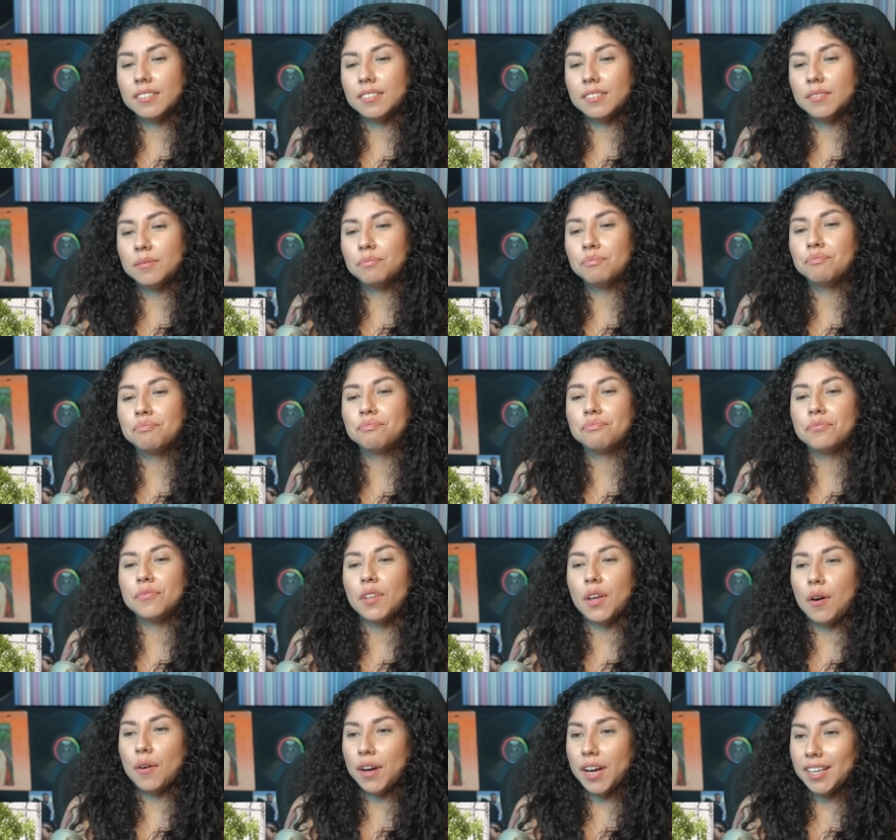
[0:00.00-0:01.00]

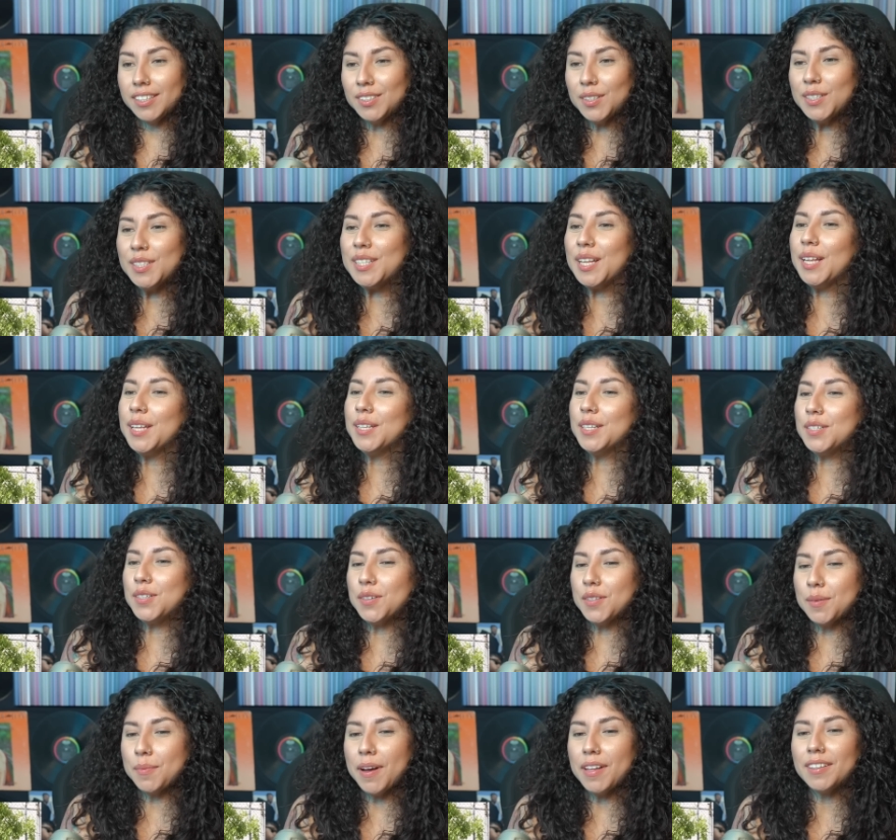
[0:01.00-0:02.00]
okay, so he's telling the
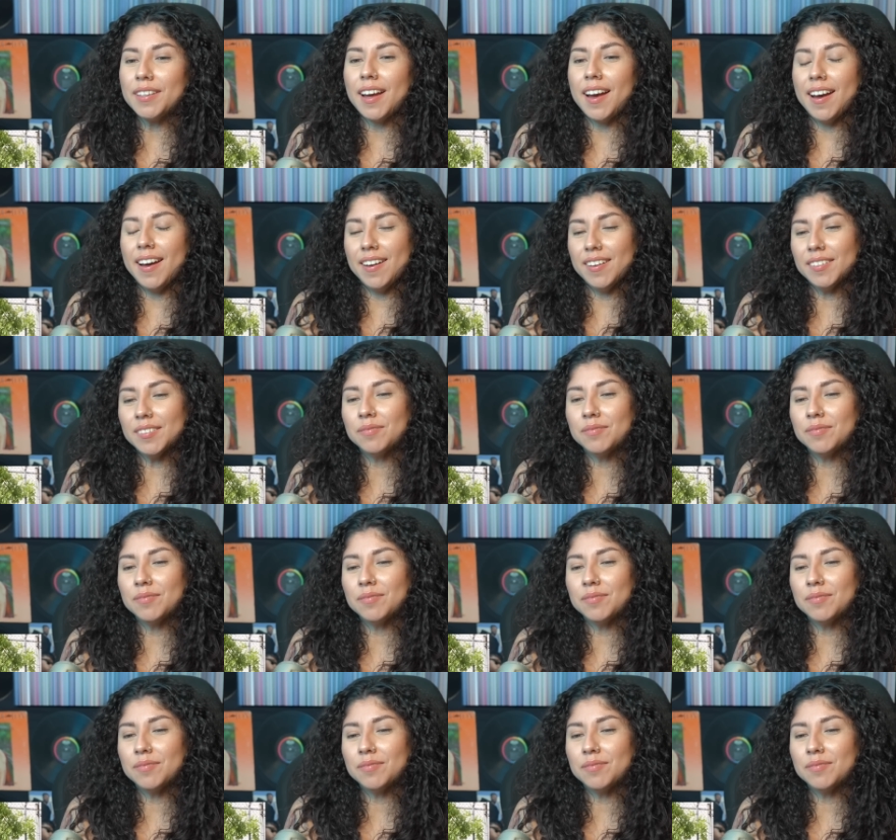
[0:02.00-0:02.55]
truth about that. In a